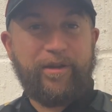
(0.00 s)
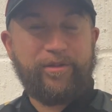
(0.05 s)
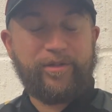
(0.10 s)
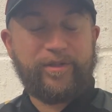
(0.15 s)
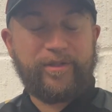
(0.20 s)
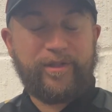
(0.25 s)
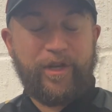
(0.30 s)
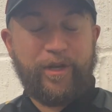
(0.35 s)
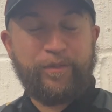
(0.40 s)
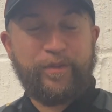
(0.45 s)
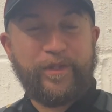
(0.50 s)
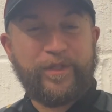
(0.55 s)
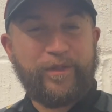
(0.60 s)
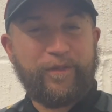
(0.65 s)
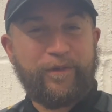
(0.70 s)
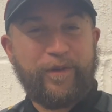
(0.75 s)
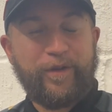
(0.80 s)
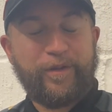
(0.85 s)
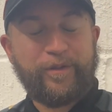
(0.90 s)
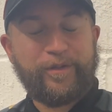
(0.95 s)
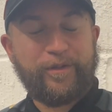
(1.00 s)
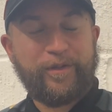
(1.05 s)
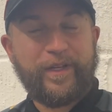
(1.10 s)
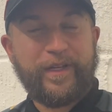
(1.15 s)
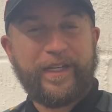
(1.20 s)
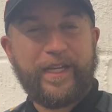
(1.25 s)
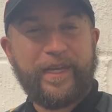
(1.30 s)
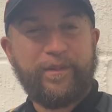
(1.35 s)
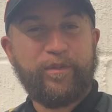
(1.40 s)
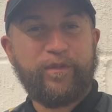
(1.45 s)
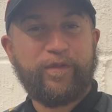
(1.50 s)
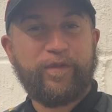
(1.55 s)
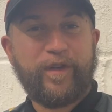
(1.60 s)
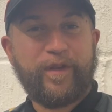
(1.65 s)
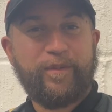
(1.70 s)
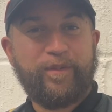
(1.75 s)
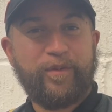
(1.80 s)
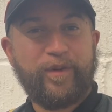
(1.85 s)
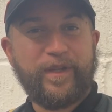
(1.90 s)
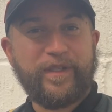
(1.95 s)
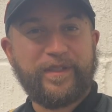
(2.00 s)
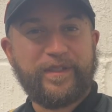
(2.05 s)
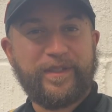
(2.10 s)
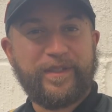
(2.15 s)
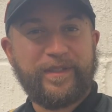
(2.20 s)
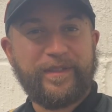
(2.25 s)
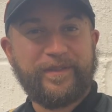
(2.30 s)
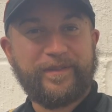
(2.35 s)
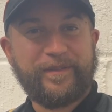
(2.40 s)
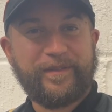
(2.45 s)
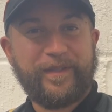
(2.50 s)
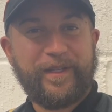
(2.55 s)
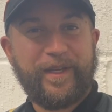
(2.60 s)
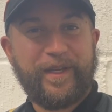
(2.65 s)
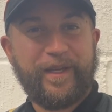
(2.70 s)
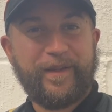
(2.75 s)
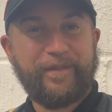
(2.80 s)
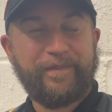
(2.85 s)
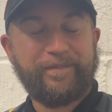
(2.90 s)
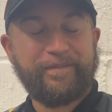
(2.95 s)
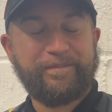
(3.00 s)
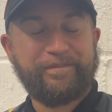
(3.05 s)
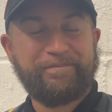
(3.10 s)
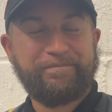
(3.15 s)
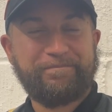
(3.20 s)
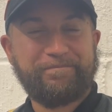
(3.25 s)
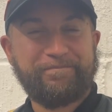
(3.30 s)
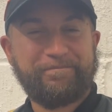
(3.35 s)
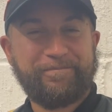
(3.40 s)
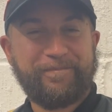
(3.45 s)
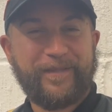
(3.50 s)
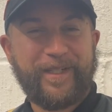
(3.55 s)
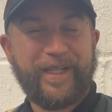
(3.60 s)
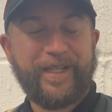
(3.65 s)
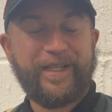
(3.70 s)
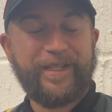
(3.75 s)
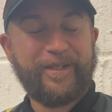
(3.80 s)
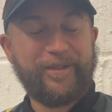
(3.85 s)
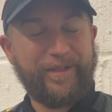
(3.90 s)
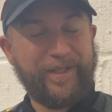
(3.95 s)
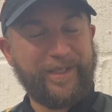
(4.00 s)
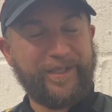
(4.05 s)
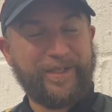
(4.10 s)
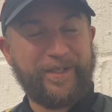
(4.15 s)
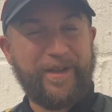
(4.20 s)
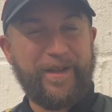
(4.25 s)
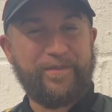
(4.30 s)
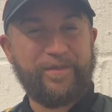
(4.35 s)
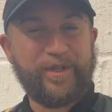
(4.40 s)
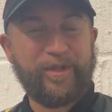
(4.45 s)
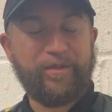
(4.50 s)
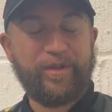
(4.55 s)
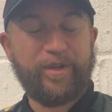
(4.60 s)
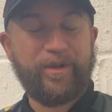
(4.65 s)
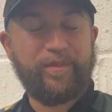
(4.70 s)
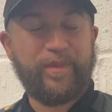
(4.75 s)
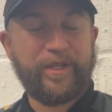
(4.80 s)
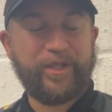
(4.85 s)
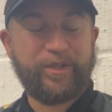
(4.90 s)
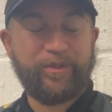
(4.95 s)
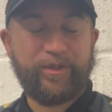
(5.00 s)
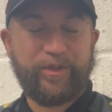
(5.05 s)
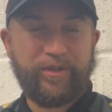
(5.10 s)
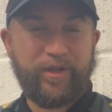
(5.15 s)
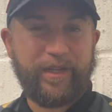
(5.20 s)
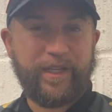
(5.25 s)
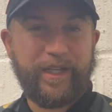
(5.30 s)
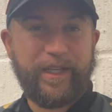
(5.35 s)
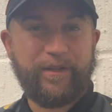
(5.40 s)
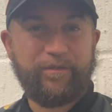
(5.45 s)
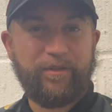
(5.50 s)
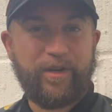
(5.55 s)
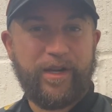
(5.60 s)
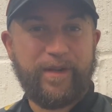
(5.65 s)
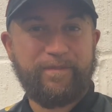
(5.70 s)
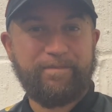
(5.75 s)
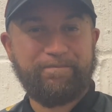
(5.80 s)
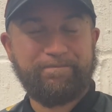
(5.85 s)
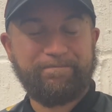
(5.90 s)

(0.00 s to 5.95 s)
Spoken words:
I was hoping to focus on that game of 3 points, and clearly not this time, so we've got to make sure we try and get it right.